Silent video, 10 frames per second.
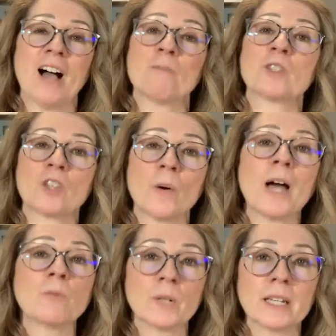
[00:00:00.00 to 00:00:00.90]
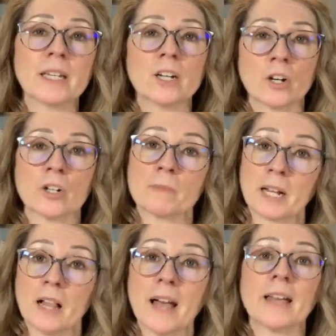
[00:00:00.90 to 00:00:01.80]
So I really encourage my
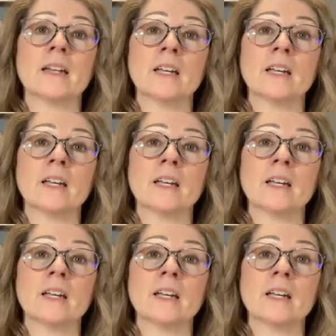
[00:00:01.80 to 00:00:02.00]
client,